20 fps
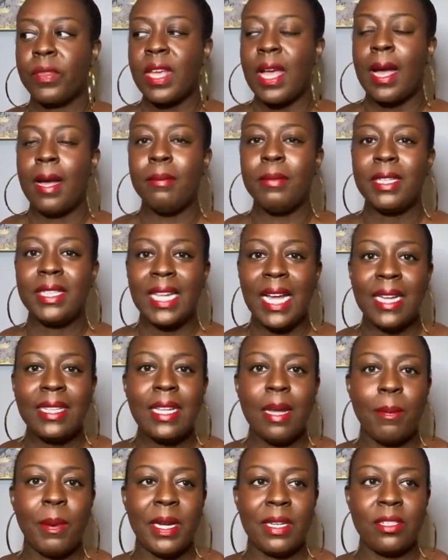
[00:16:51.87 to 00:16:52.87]
I'm glad
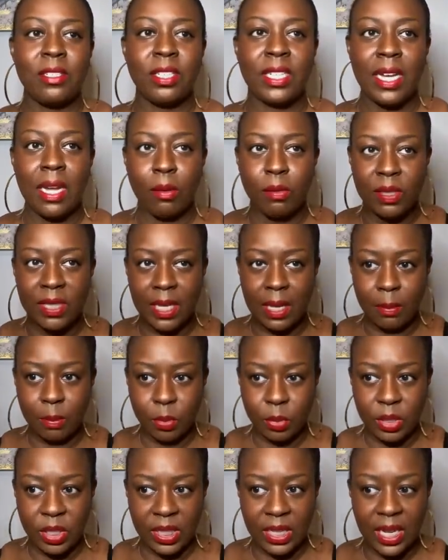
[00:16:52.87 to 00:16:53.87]
that Pastor Cal was
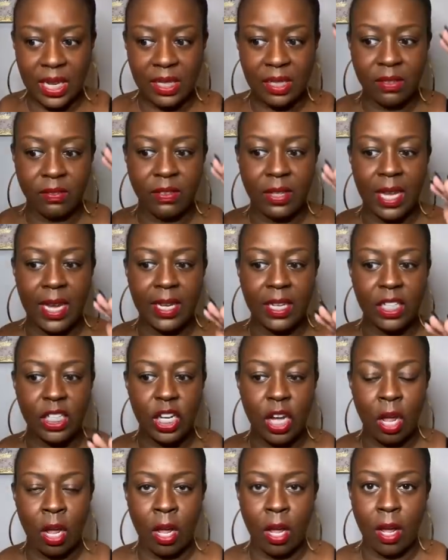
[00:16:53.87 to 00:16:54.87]
able to kind of like
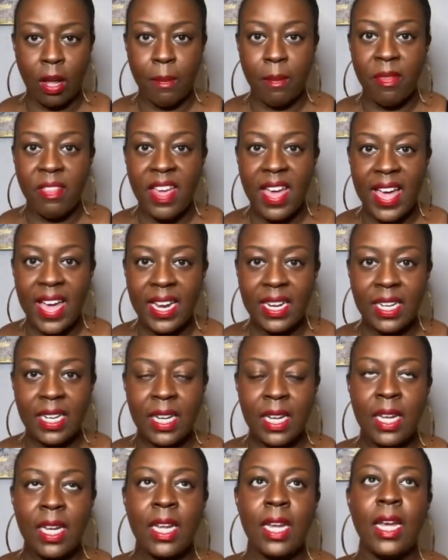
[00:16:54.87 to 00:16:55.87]
calm that
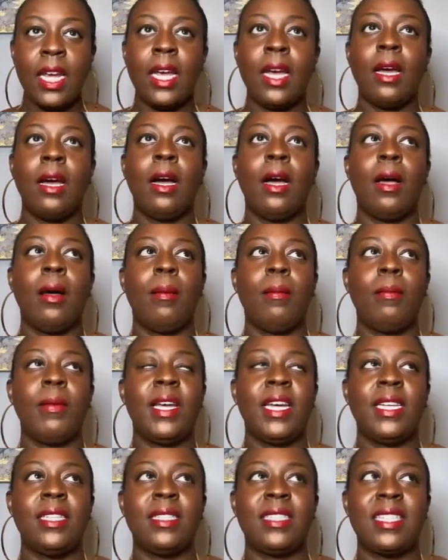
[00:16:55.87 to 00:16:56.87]

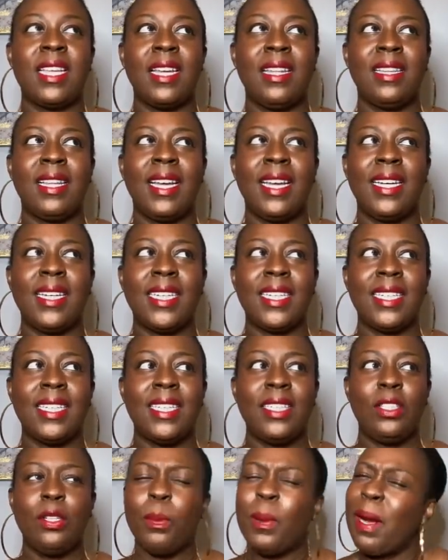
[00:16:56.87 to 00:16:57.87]
and say, like,
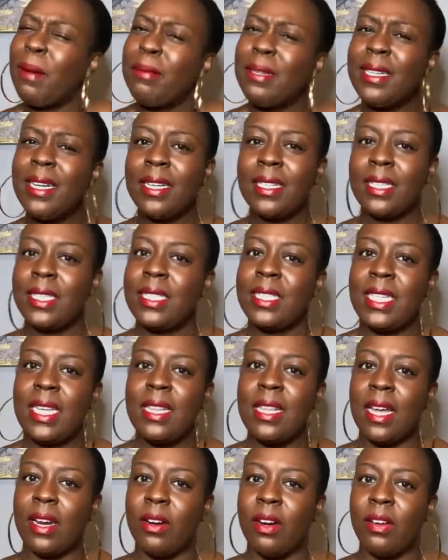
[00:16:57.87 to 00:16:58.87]
you're probably not going to see
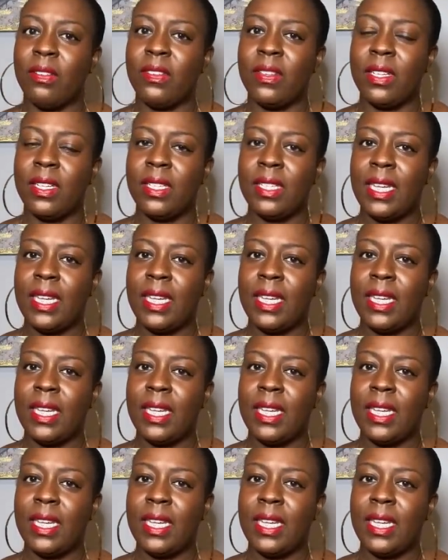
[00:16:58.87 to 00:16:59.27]
that often.